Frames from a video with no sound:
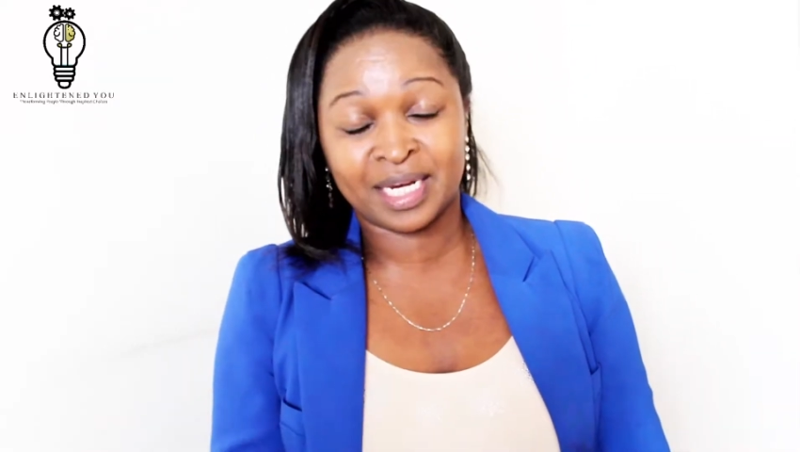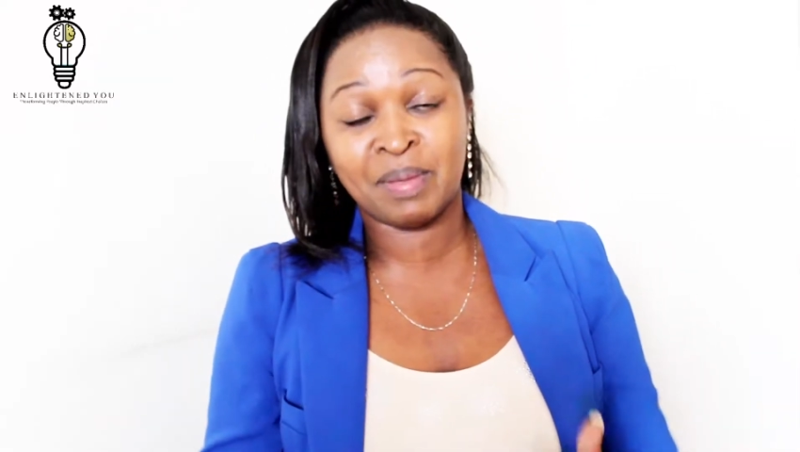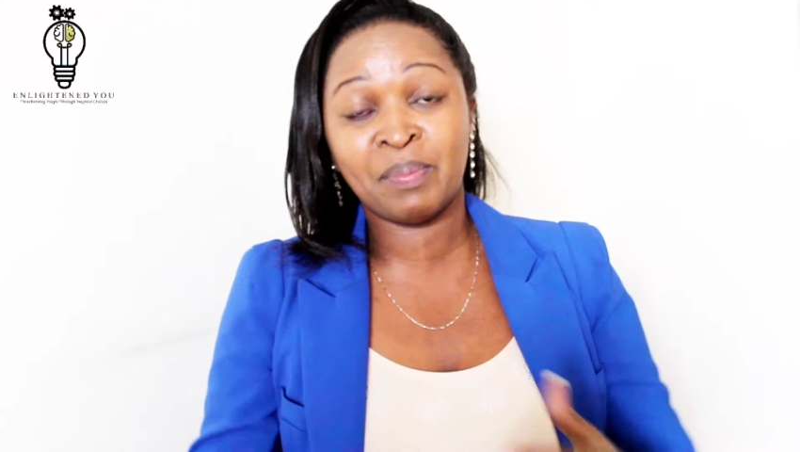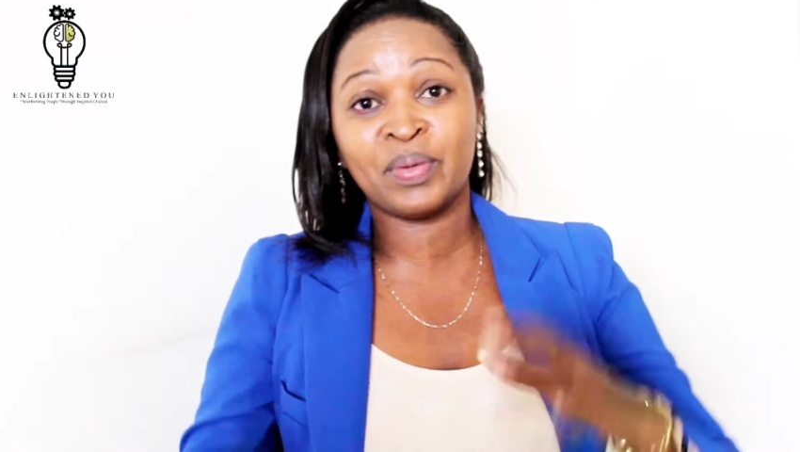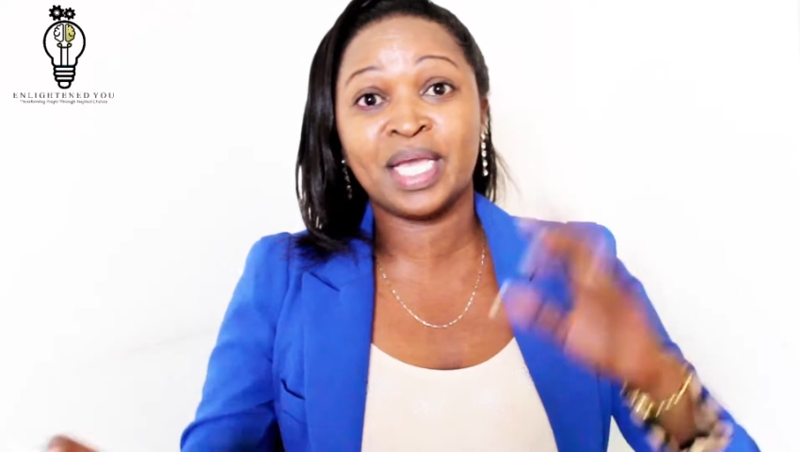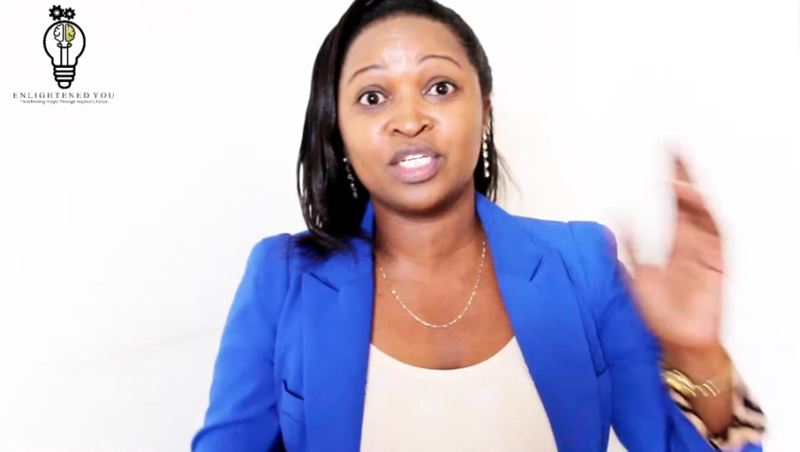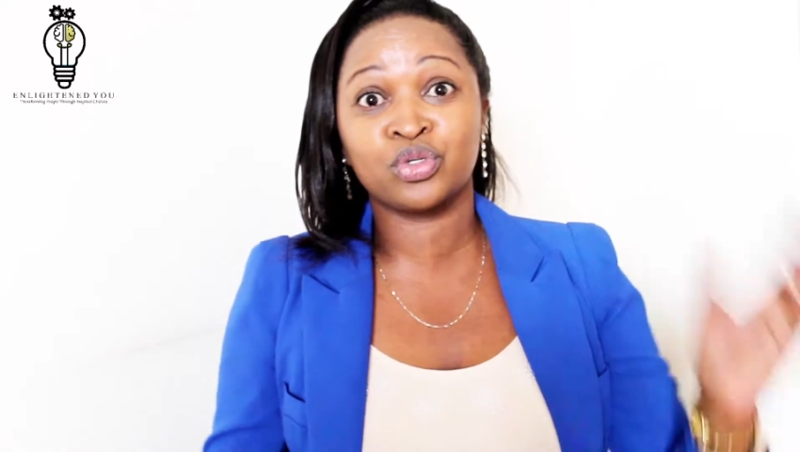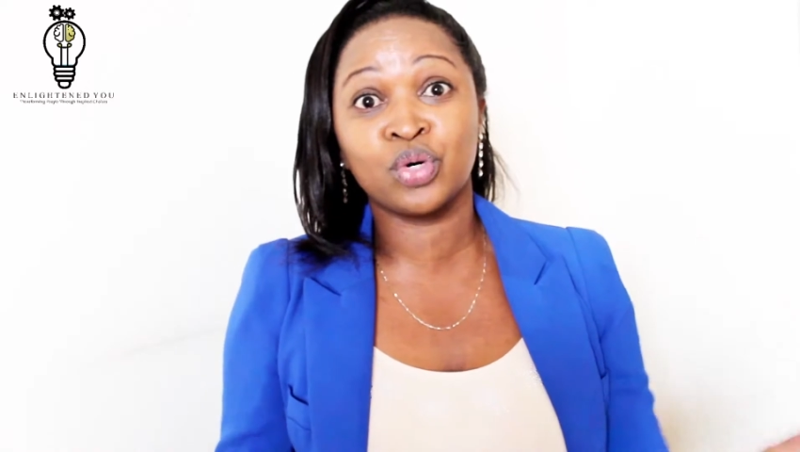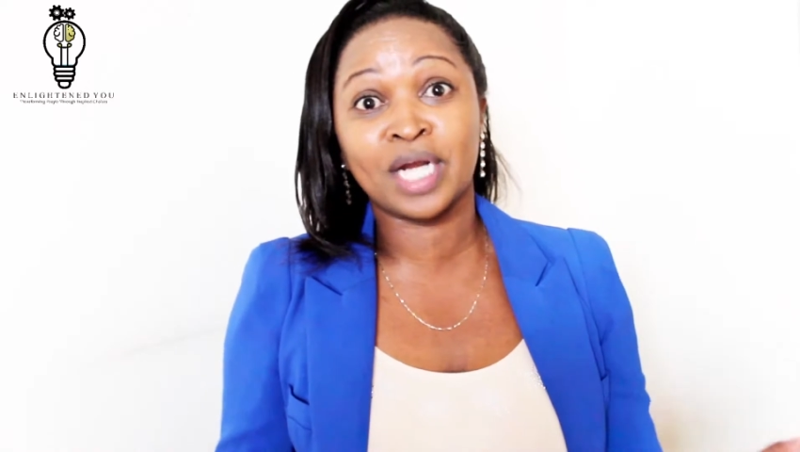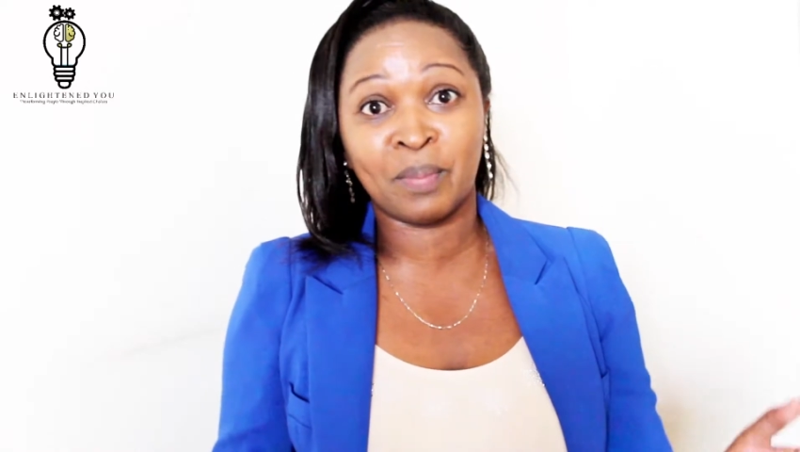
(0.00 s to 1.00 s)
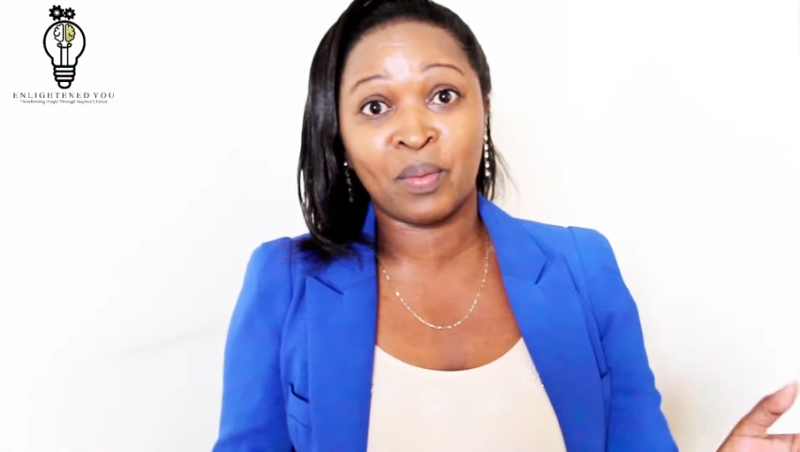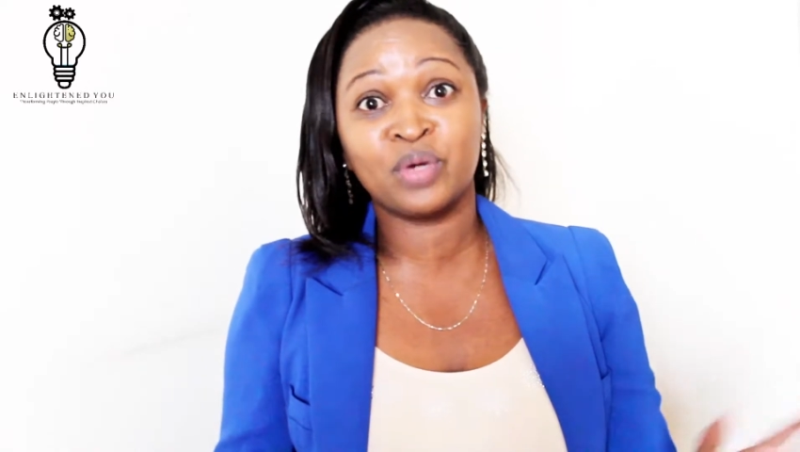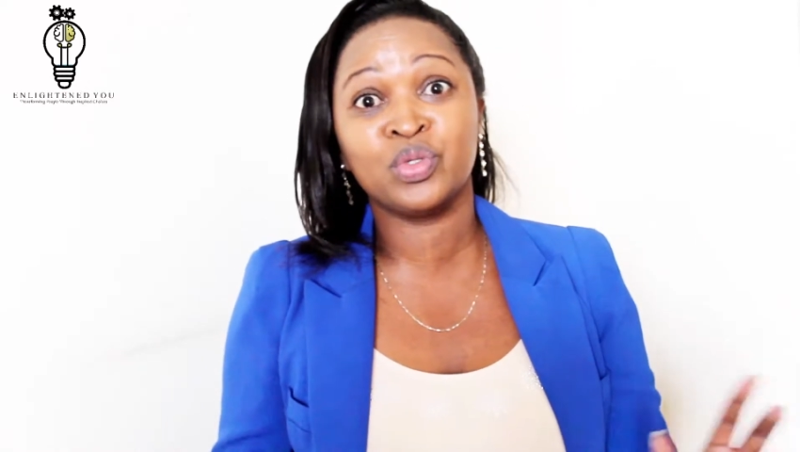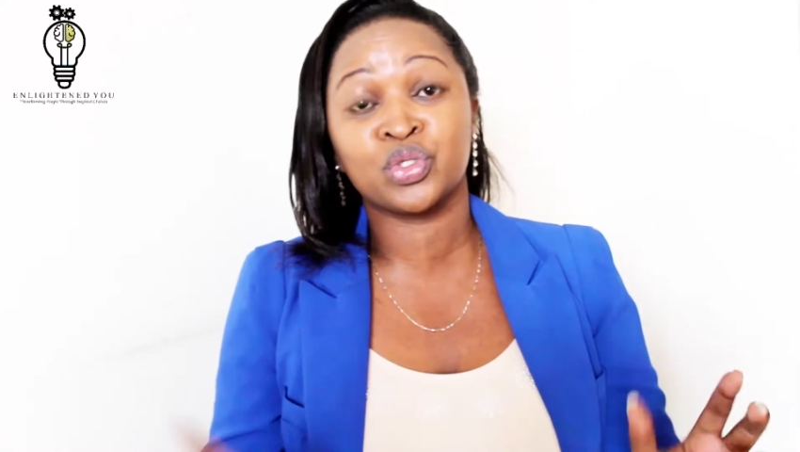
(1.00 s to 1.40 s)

Remember, we had rule number 1,